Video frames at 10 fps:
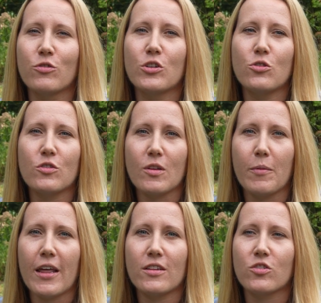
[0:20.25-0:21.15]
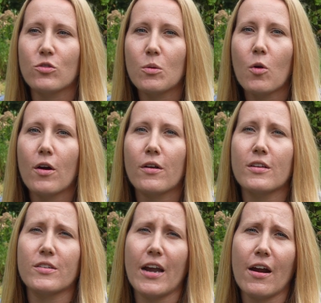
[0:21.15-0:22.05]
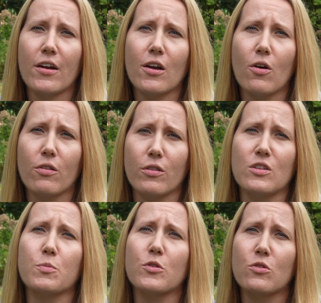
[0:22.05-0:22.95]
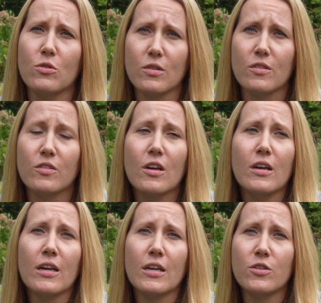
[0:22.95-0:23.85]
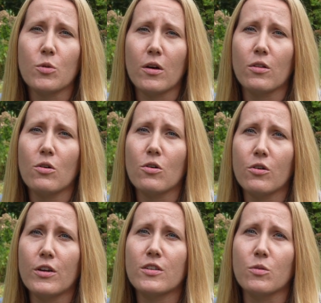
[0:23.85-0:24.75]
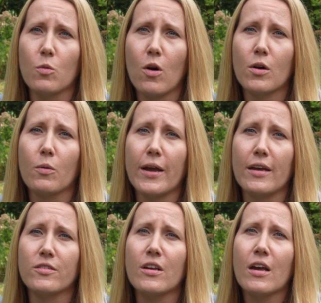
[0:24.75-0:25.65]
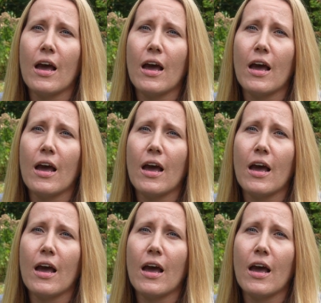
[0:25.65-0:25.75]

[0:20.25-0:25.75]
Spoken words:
reduce some of that stormwater that's carrying all of these pollutants into our local creeks and waterways,